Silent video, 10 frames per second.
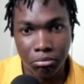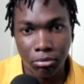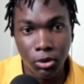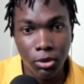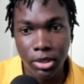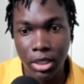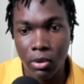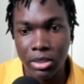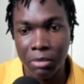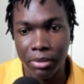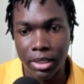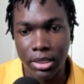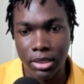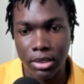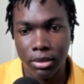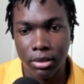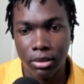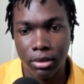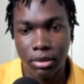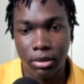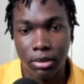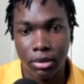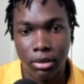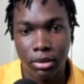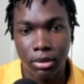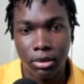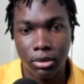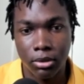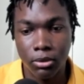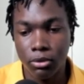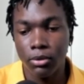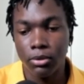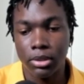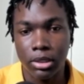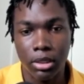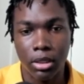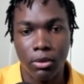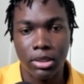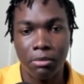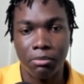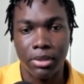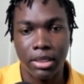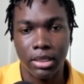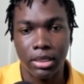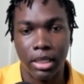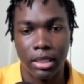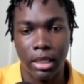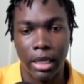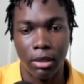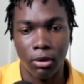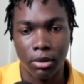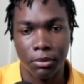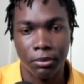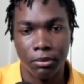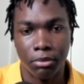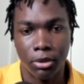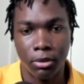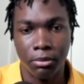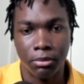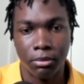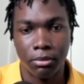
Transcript: Do you see how simple this is? Do you see how simple this is, guys? Like, look. Boom.